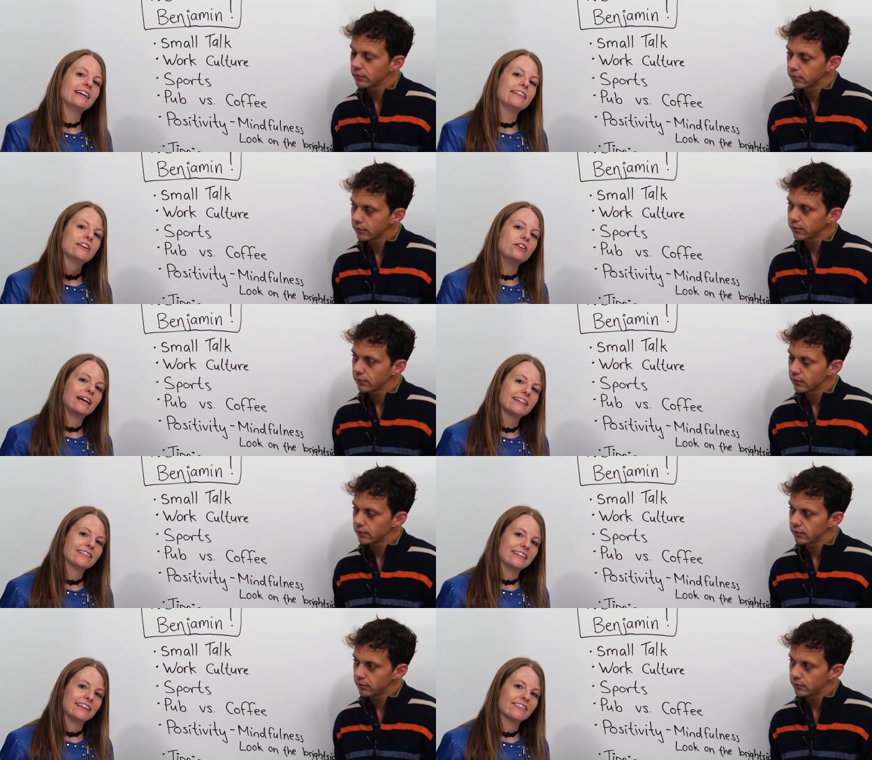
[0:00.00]
Speaker 1: In the United
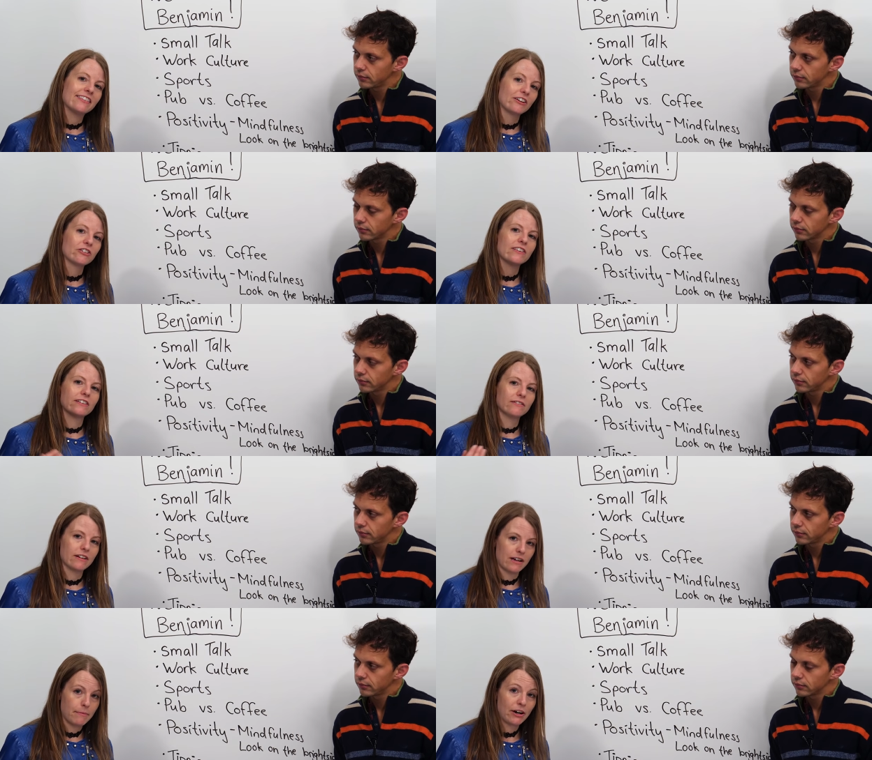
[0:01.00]
States, there's
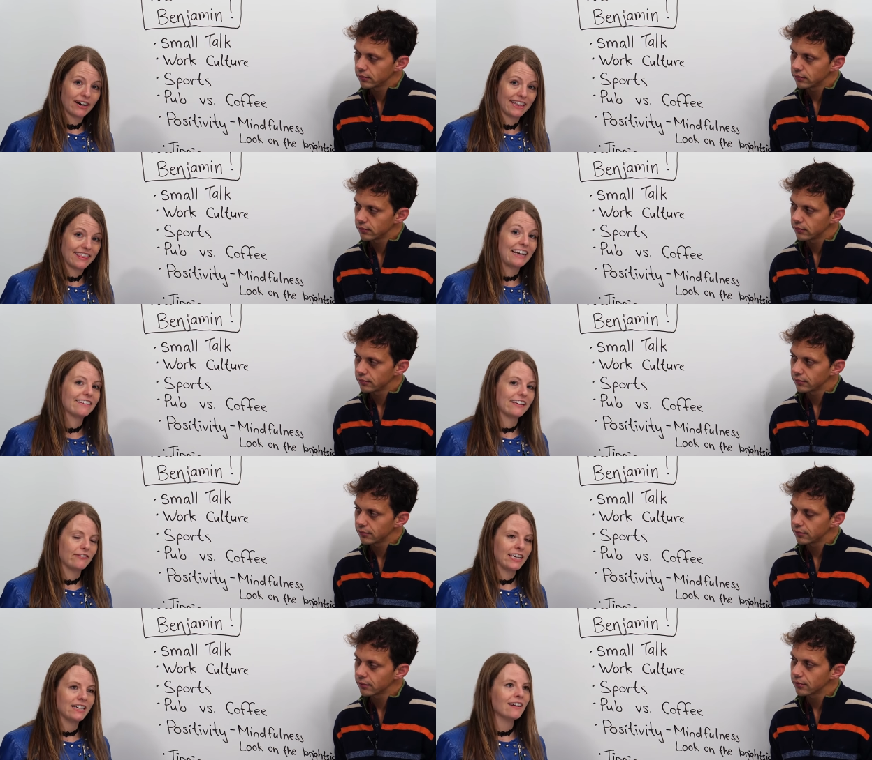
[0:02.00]
American
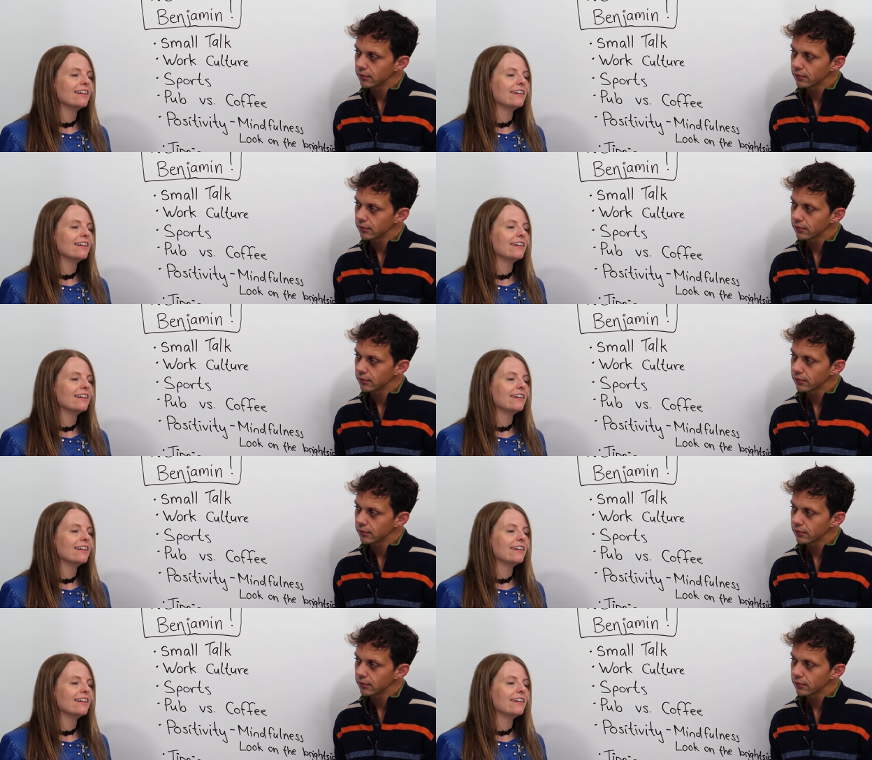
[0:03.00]
Thanksgiving.